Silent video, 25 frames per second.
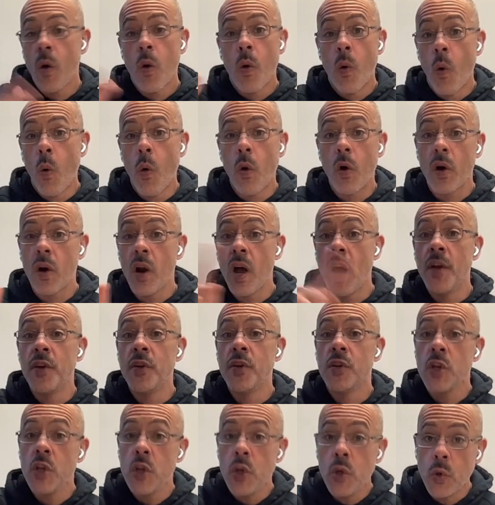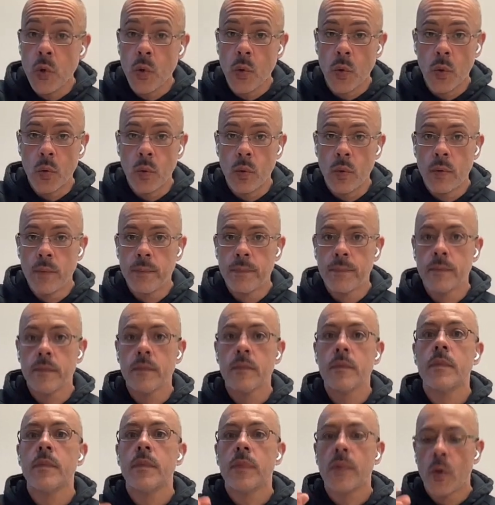Or a new
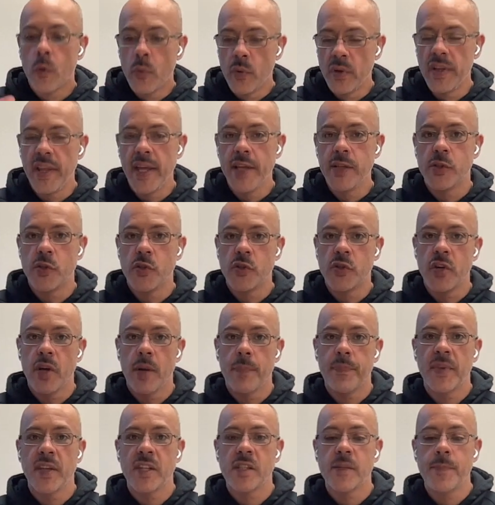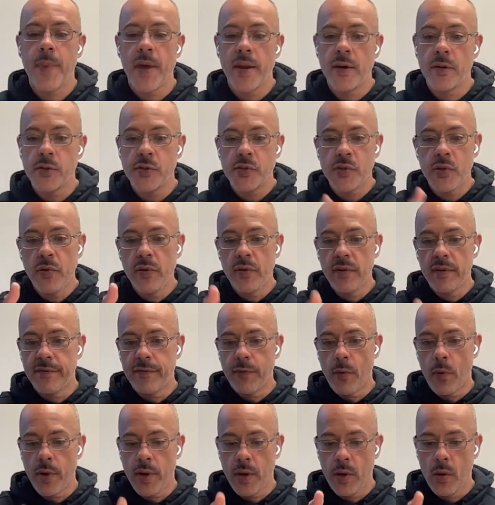relationship that's better suited
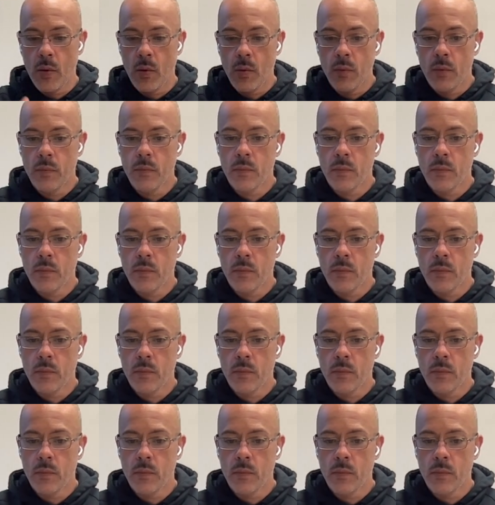for you